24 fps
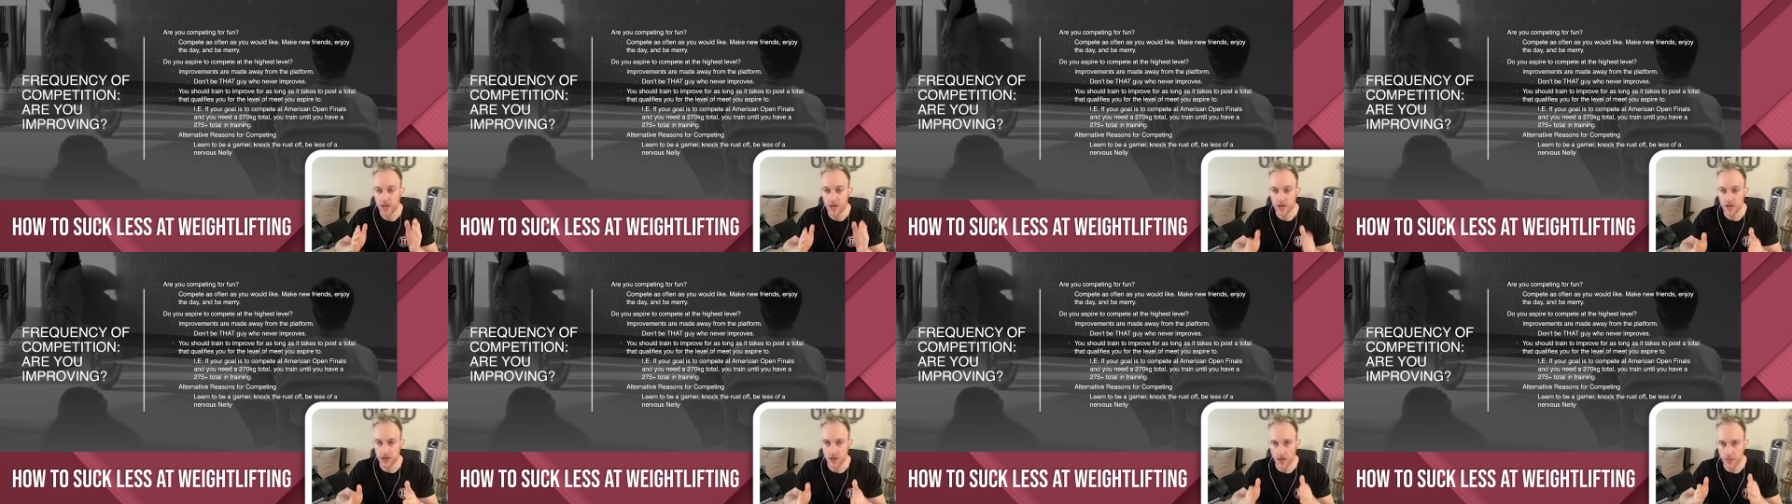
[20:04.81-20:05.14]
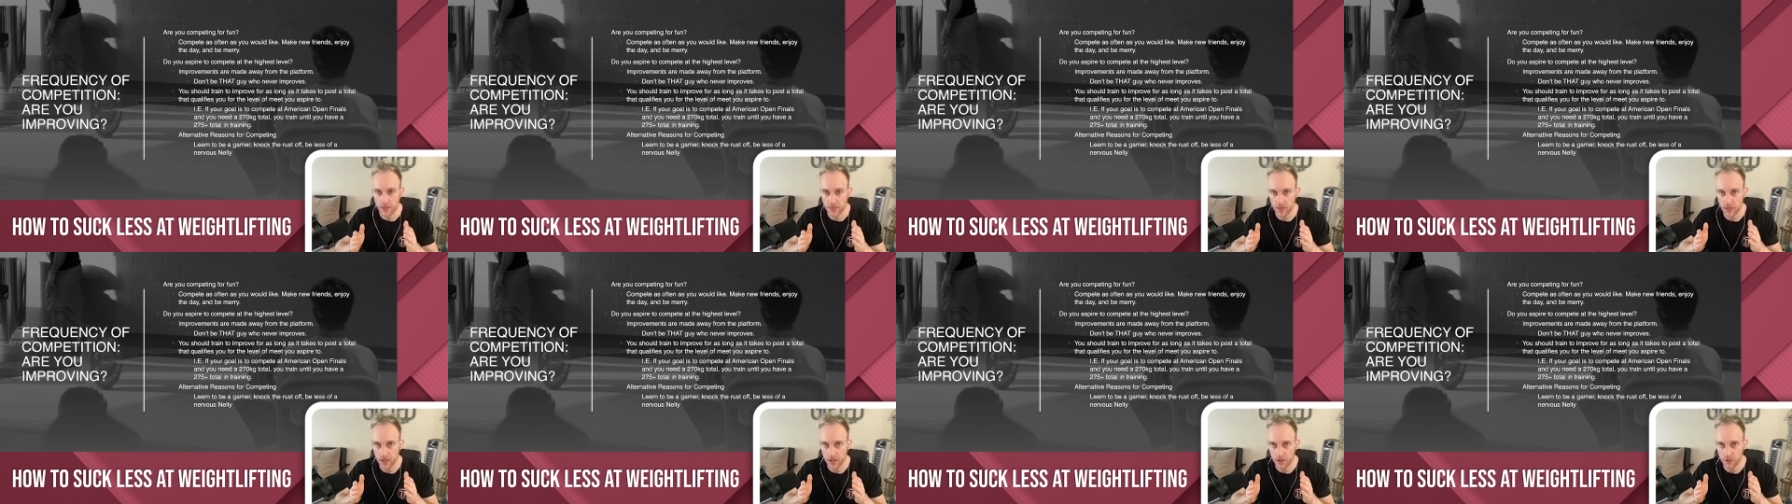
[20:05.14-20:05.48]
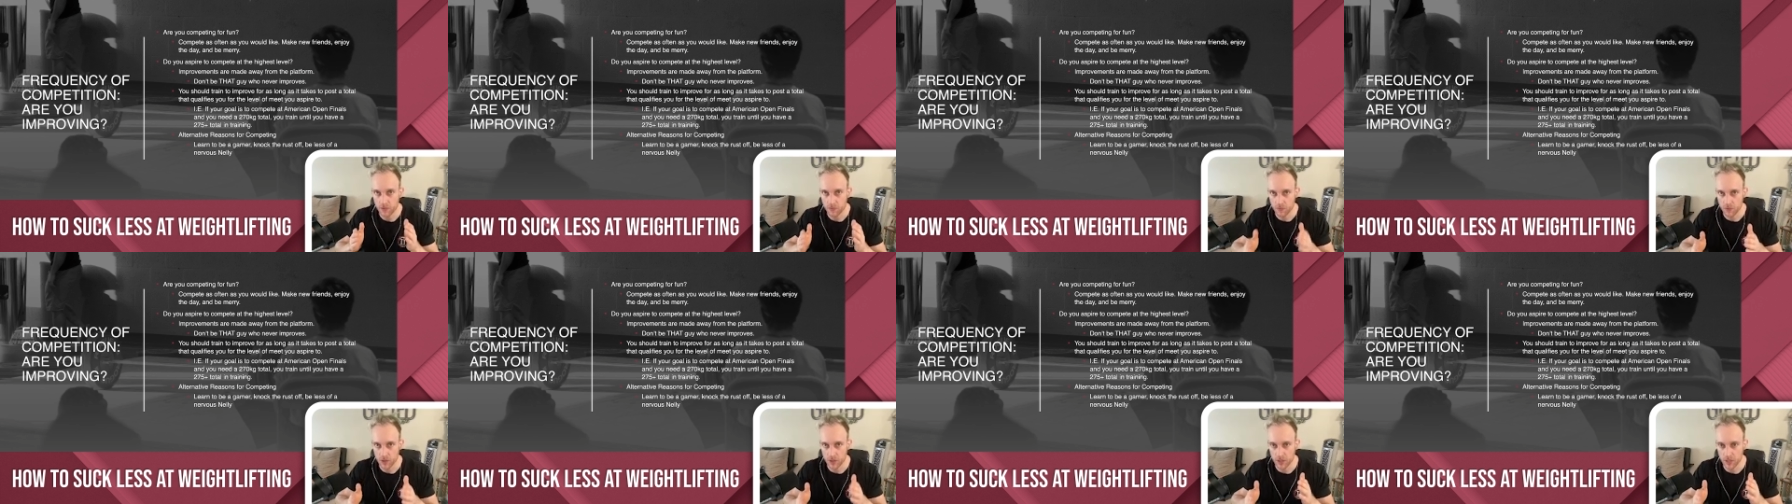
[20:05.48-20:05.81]
nothing
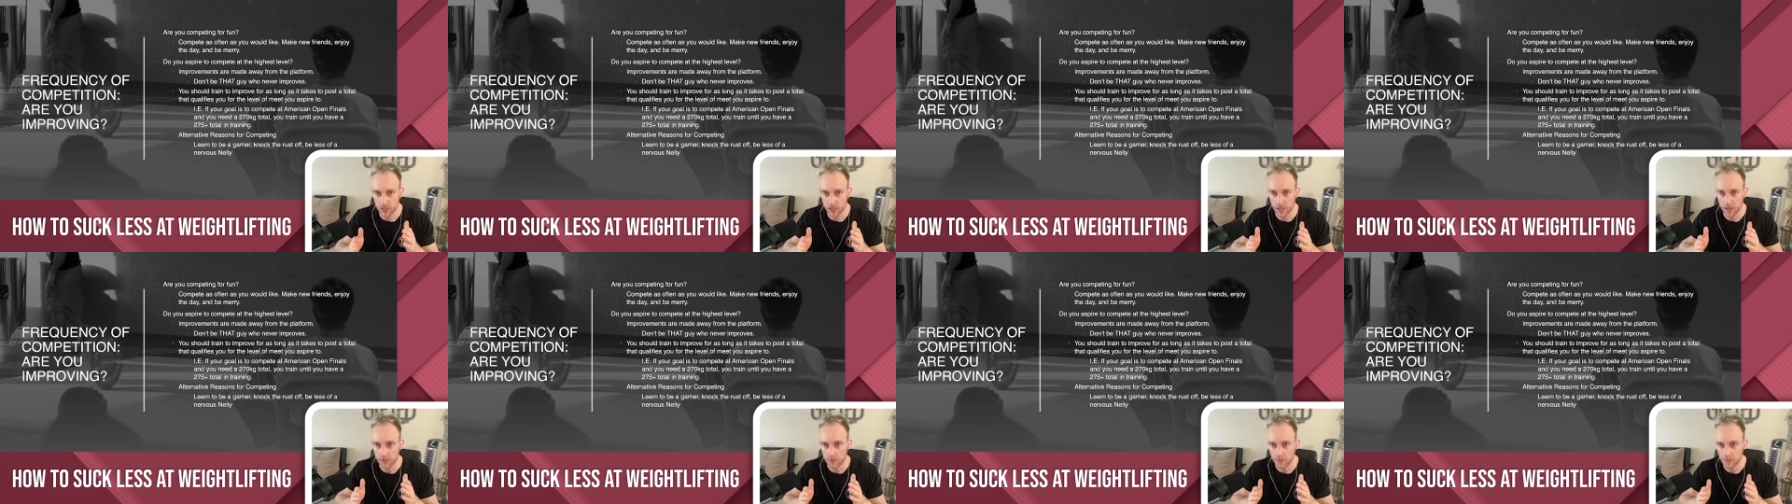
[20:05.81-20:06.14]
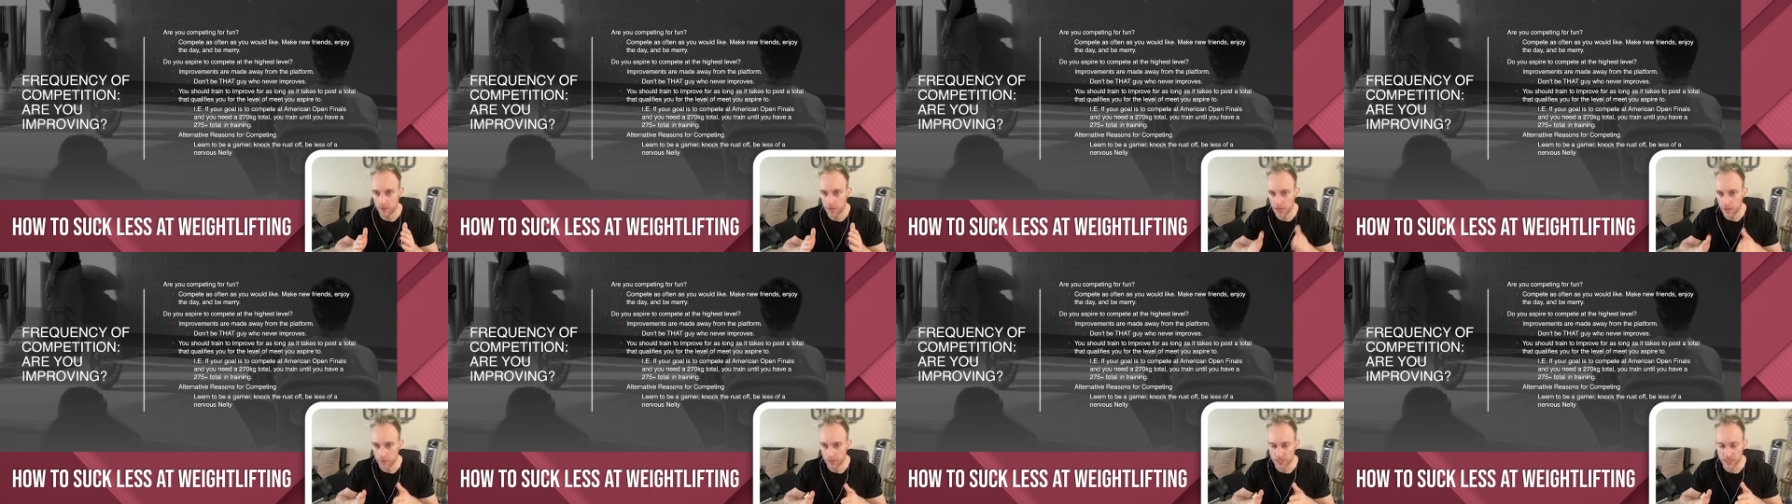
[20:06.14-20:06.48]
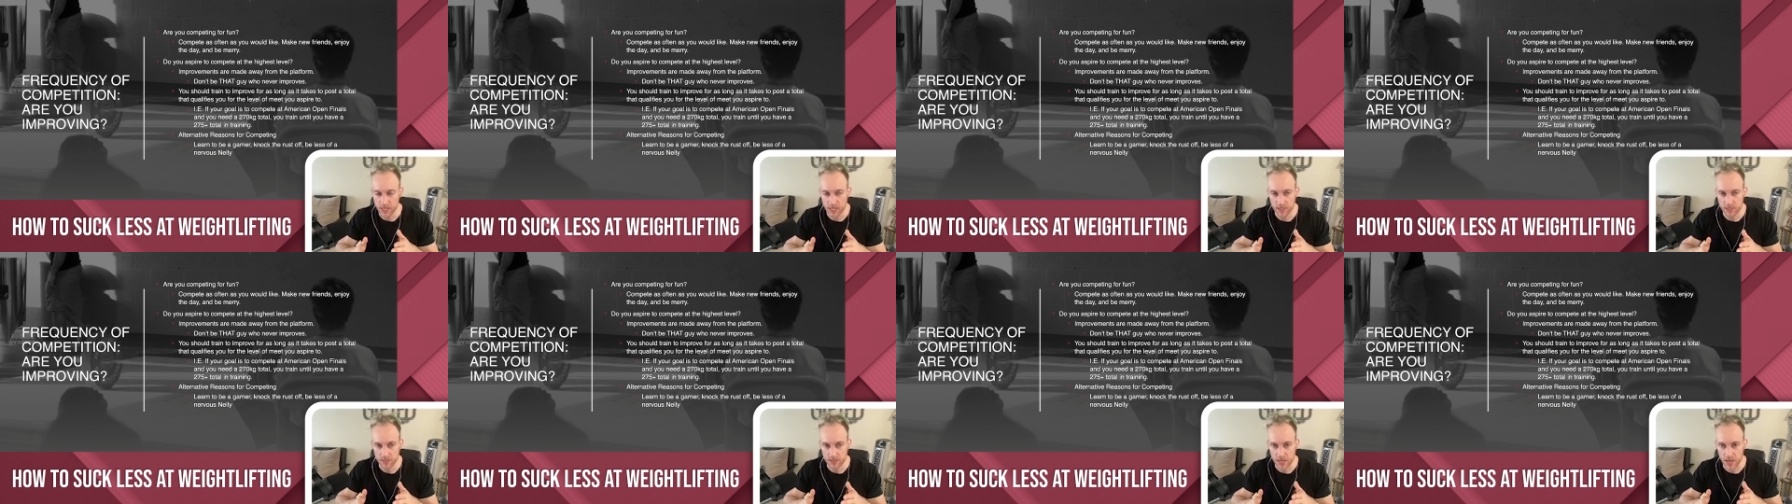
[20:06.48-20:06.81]
really
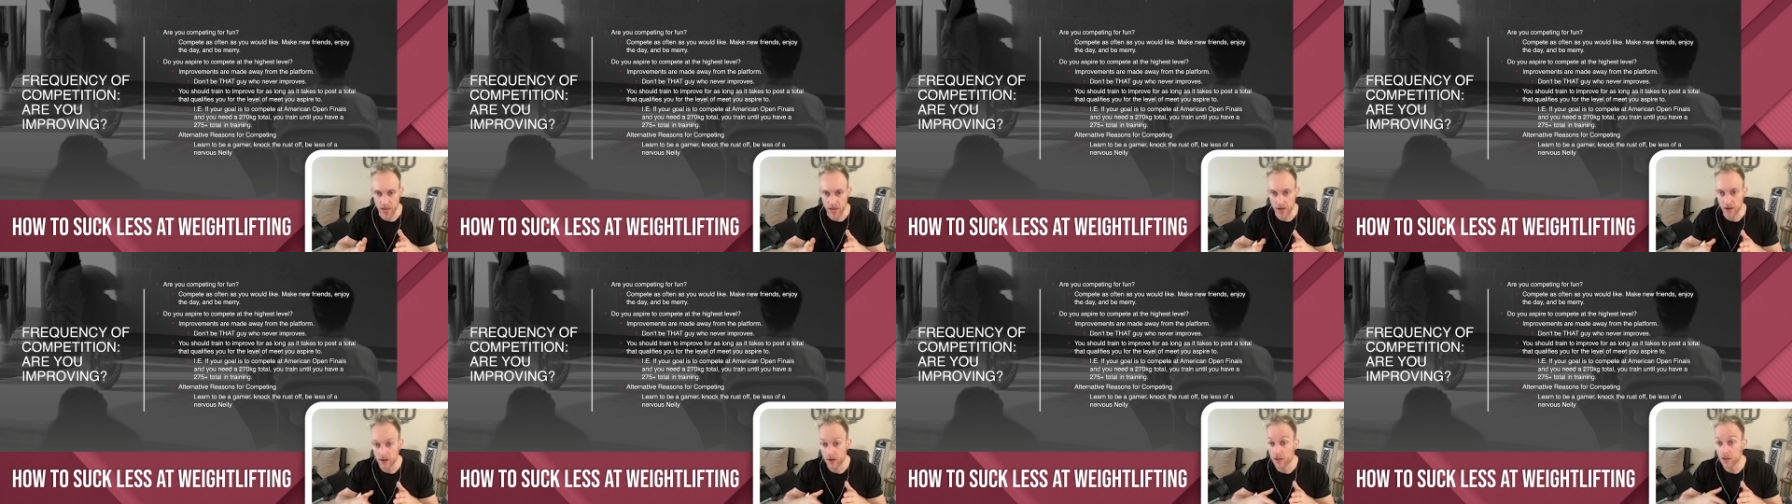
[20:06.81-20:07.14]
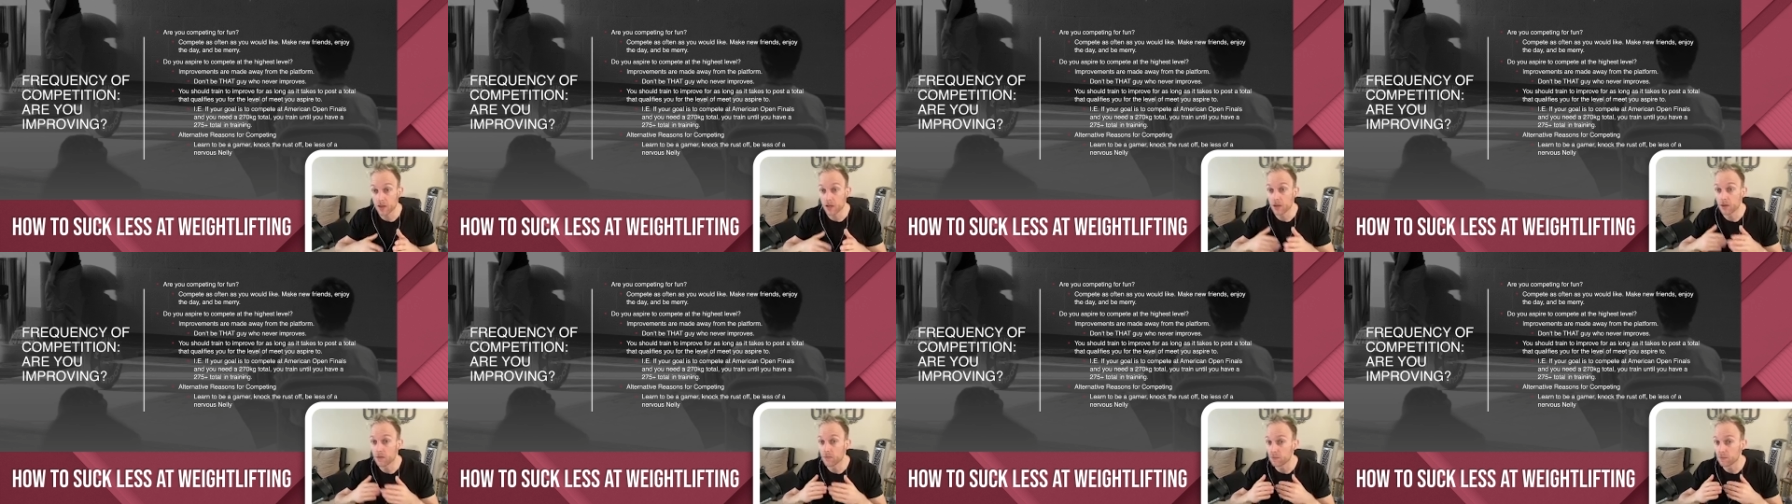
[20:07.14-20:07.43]
imitates that